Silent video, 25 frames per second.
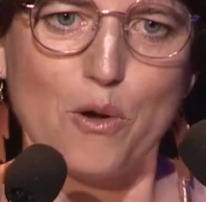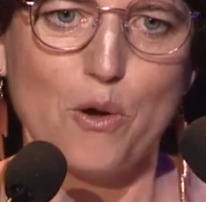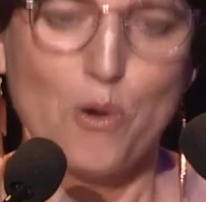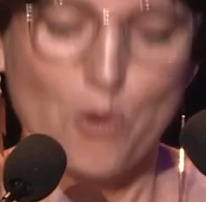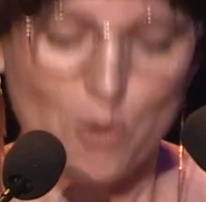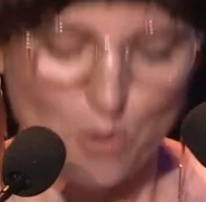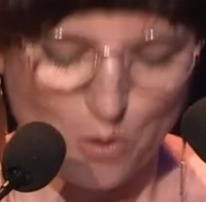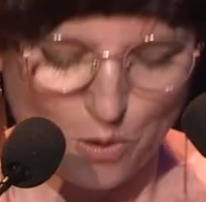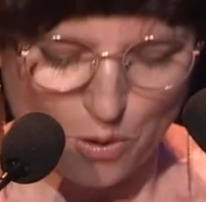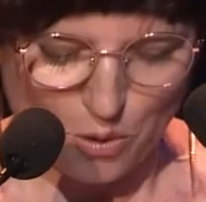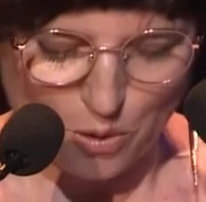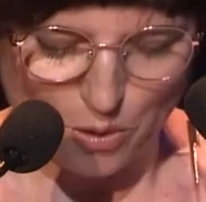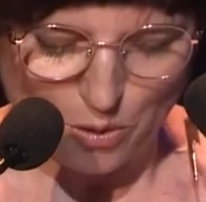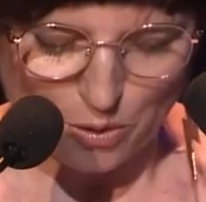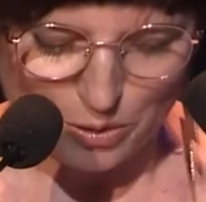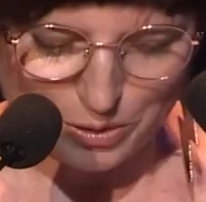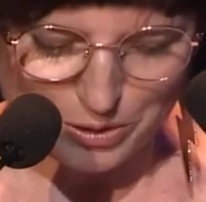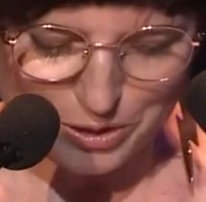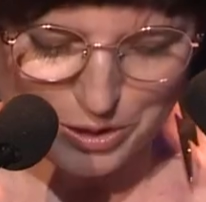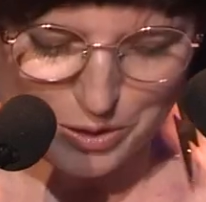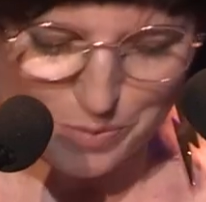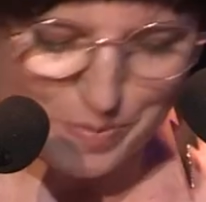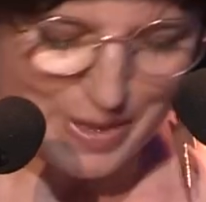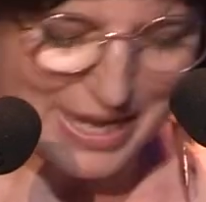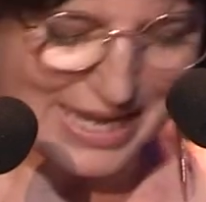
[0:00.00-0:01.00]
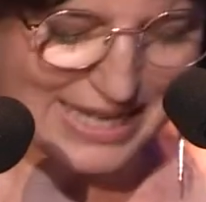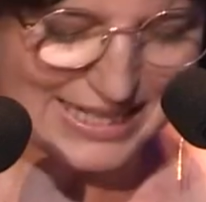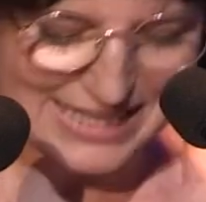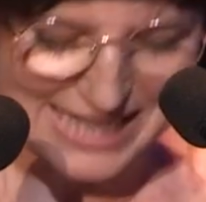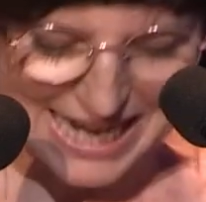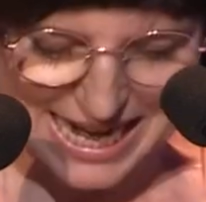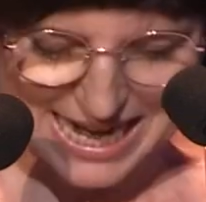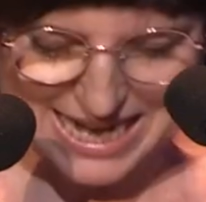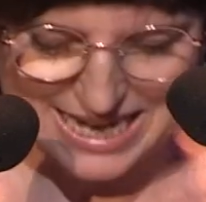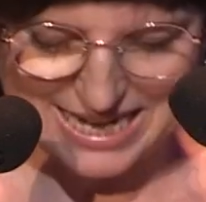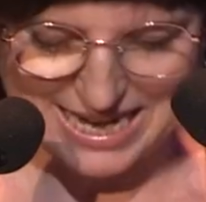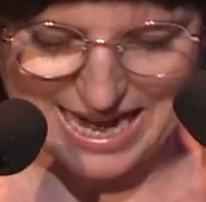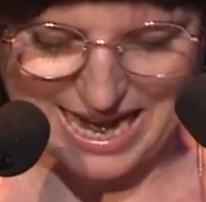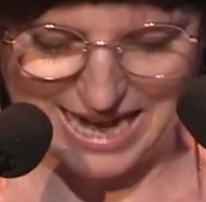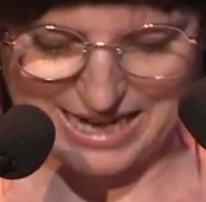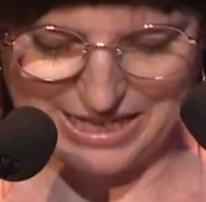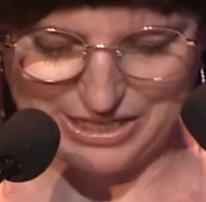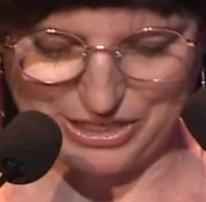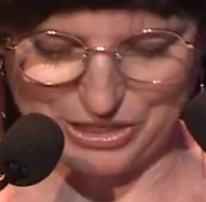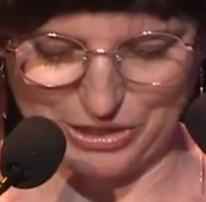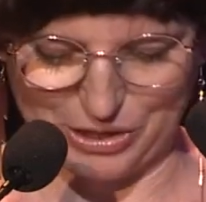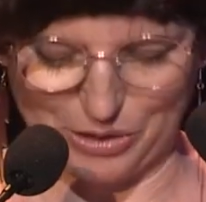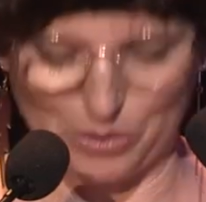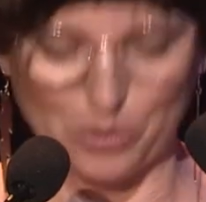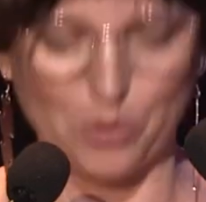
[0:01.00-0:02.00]
or to be a
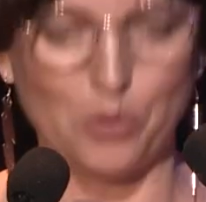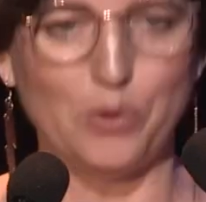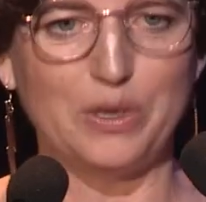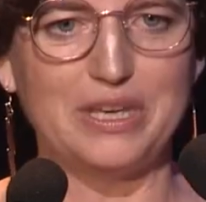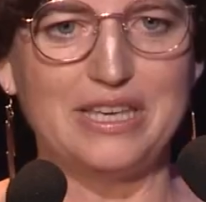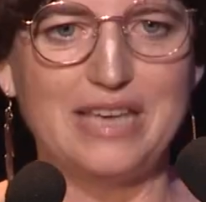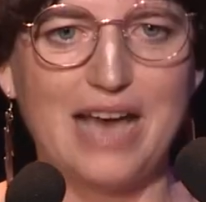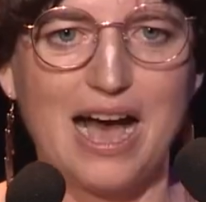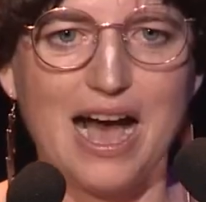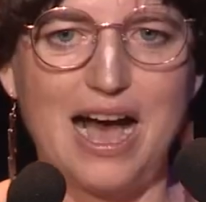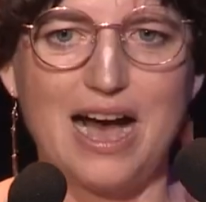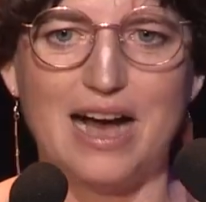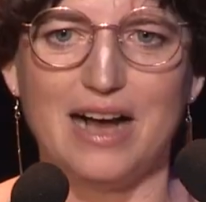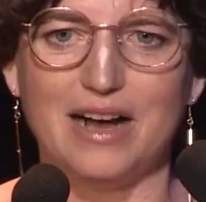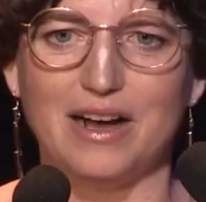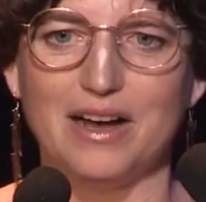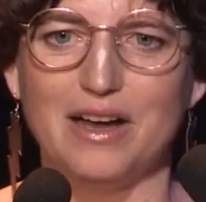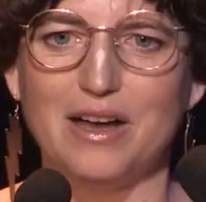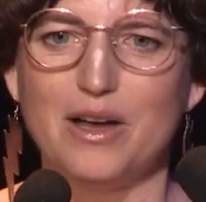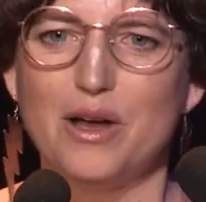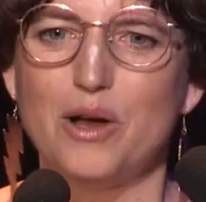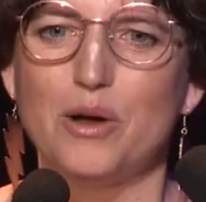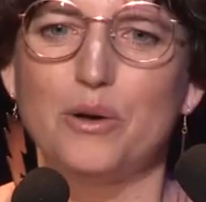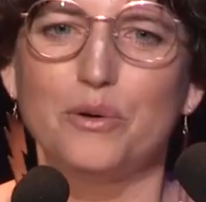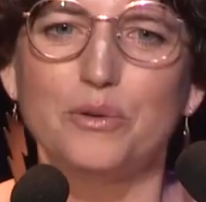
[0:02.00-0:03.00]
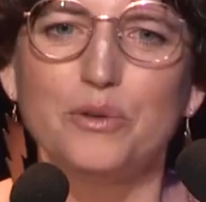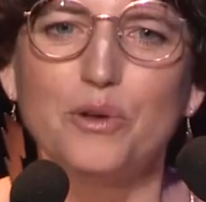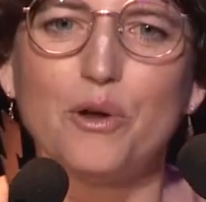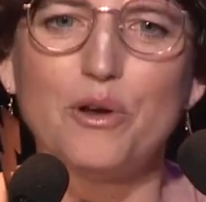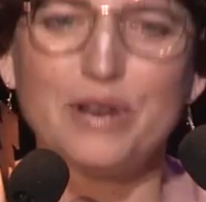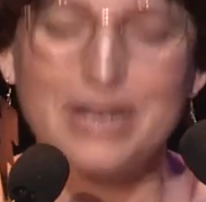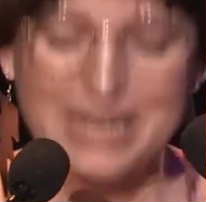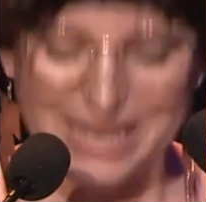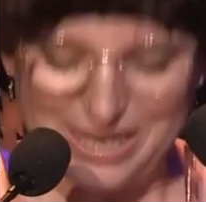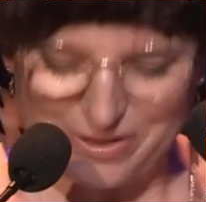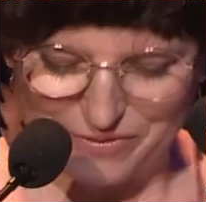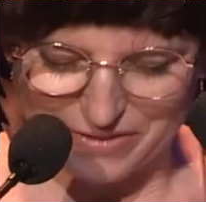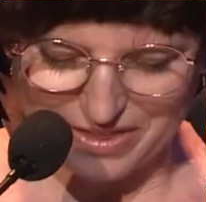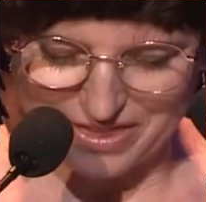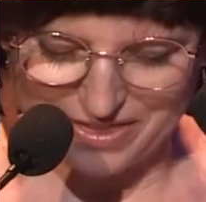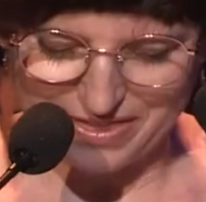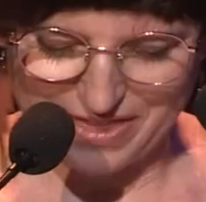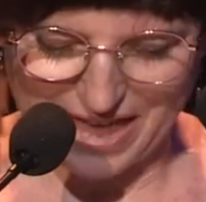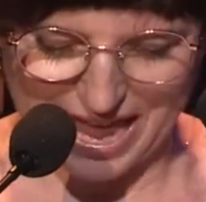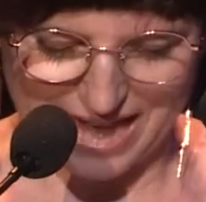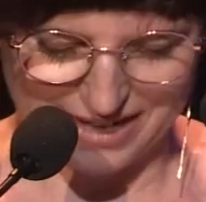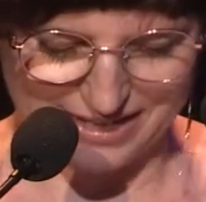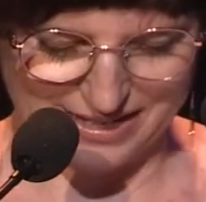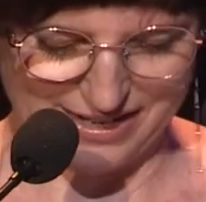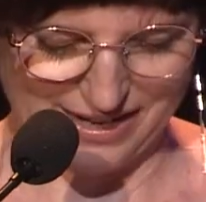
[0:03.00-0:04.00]
teenager or young, or not even
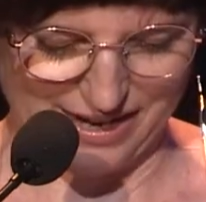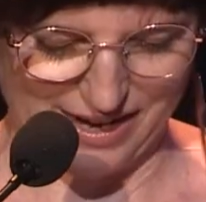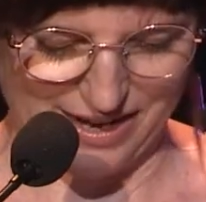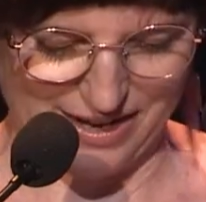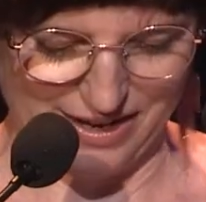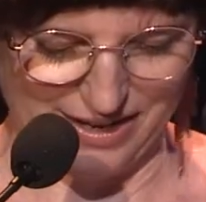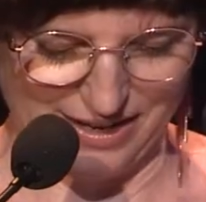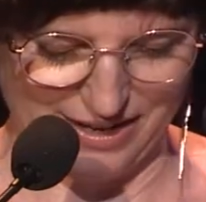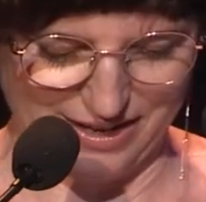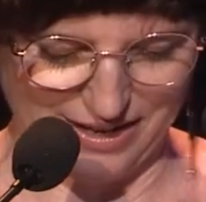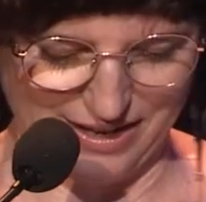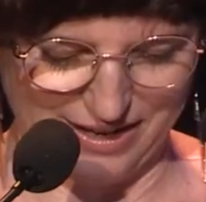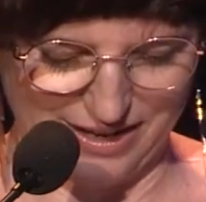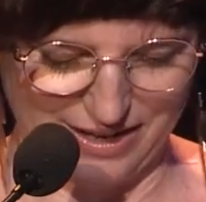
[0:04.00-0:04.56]
that young.